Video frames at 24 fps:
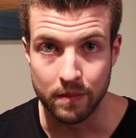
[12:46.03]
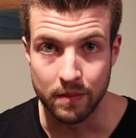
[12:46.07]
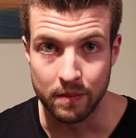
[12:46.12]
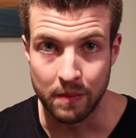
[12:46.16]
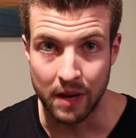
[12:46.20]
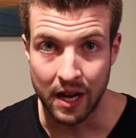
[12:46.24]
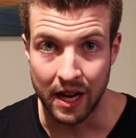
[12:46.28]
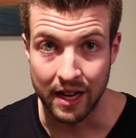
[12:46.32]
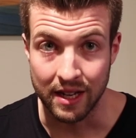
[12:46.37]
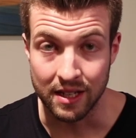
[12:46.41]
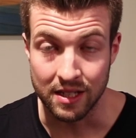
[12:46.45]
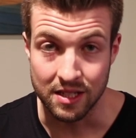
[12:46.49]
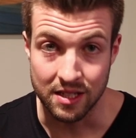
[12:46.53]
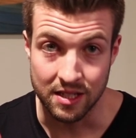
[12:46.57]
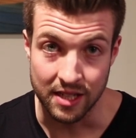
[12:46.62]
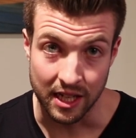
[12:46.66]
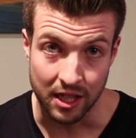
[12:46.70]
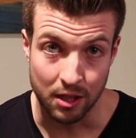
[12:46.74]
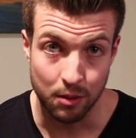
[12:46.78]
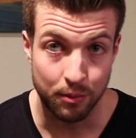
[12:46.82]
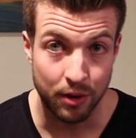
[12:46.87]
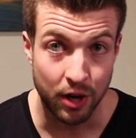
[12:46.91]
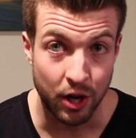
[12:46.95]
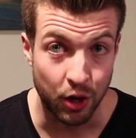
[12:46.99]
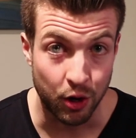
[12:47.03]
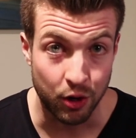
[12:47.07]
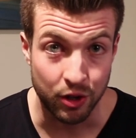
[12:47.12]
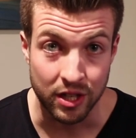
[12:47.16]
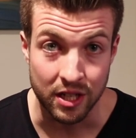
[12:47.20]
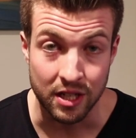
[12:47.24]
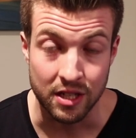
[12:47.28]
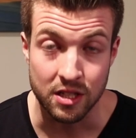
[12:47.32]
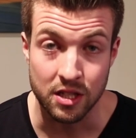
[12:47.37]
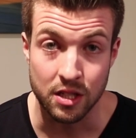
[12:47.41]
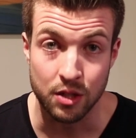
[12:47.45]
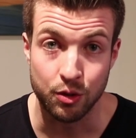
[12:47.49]
My second
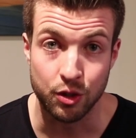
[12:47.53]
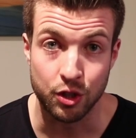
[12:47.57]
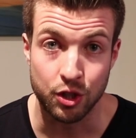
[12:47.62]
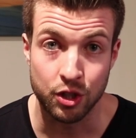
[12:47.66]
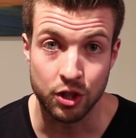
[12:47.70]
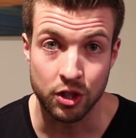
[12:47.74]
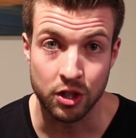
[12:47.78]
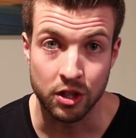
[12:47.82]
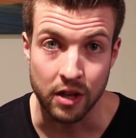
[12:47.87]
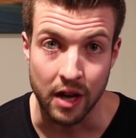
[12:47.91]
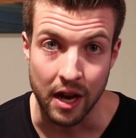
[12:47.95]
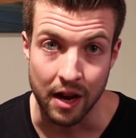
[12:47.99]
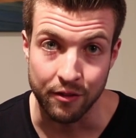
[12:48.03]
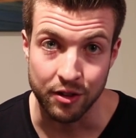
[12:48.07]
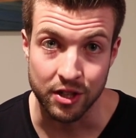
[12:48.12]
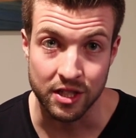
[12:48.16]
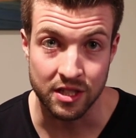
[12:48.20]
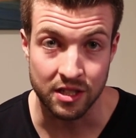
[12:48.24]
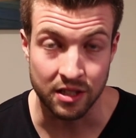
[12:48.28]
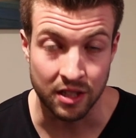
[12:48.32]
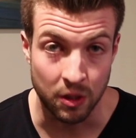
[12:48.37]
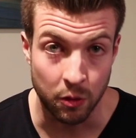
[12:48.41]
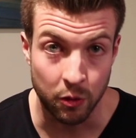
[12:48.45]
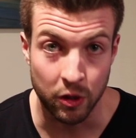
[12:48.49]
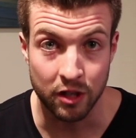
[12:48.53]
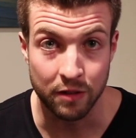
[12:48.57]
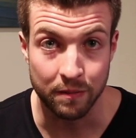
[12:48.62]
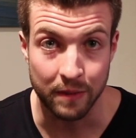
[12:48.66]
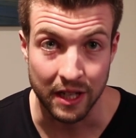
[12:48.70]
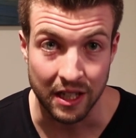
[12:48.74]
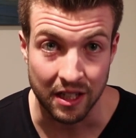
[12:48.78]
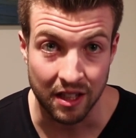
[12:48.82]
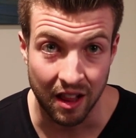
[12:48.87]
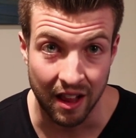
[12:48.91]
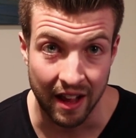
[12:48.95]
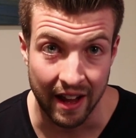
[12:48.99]
priority is to ensure every single one of
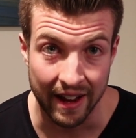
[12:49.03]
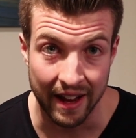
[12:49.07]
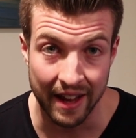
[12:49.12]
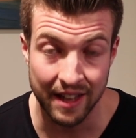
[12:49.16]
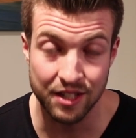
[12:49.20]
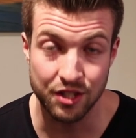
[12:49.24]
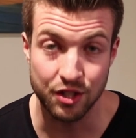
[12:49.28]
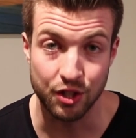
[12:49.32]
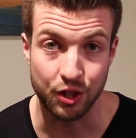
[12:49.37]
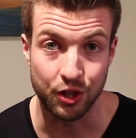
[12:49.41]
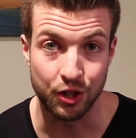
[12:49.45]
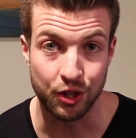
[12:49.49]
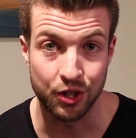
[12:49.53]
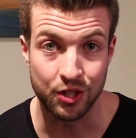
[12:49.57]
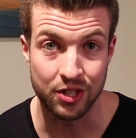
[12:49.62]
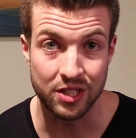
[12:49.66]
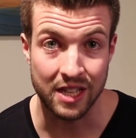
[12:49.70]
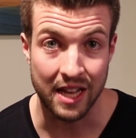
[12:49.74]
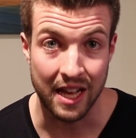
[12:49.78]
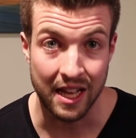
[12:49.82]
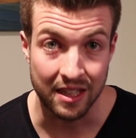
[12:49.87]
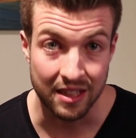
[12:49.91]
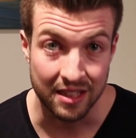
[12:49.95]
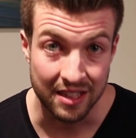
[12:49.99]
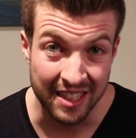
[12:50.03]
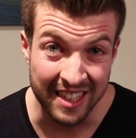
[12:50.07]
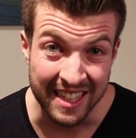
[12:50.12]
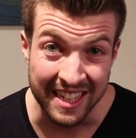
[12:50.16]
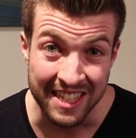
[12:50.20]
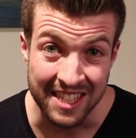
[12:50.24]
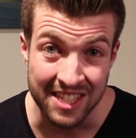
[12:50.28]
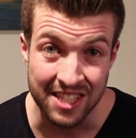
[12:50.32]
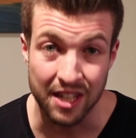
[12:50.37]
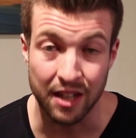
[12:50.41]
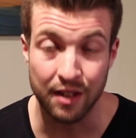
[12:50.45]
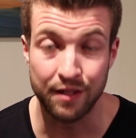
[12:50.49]
my clients earns at
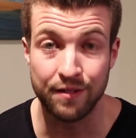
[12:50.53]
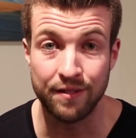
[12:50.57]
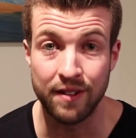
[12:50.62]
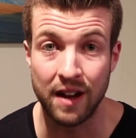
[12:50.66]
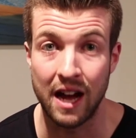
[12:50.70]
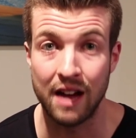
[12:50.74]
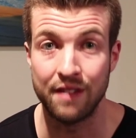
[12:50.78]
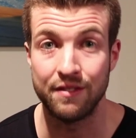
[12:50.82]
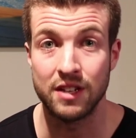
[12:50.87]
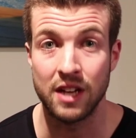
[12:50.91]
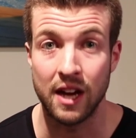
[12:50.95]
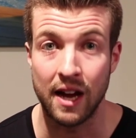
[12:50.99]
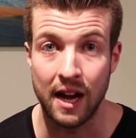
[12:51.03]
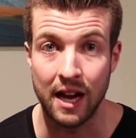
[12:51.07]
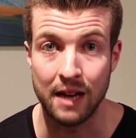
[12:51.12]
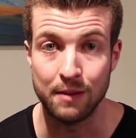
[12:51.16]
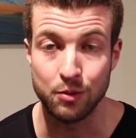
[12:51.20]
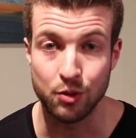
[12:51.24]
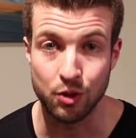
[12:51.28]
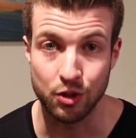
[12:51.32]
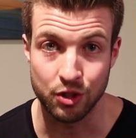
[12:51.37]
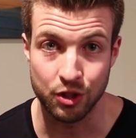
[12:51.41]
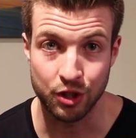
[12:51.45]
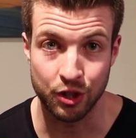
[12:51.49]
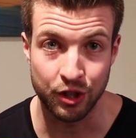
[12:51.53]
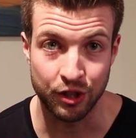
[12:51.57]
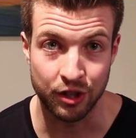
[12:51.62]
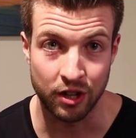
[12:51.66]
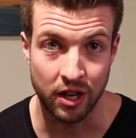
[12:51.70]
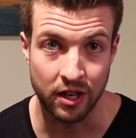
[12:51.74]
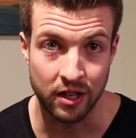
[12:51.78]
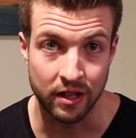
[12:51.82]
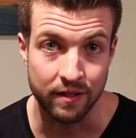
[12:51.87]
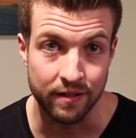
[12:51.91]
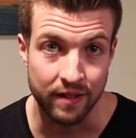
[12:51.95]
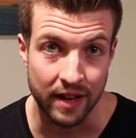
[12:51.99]
least a 5 times return
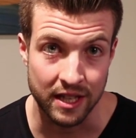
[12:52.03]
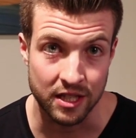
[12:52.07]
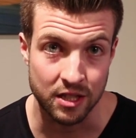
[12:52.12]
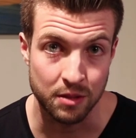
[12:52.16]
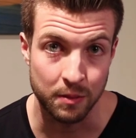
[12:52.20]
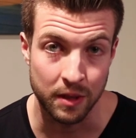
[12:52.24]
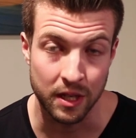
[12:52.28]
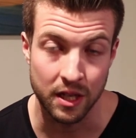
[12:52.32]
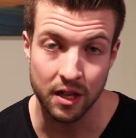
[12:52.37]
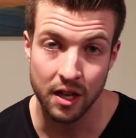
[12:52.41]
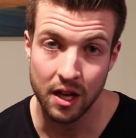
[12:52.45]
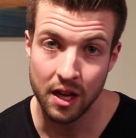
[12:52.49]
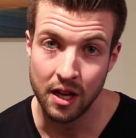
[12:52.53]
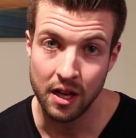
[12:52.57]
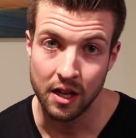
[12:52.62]
on investment.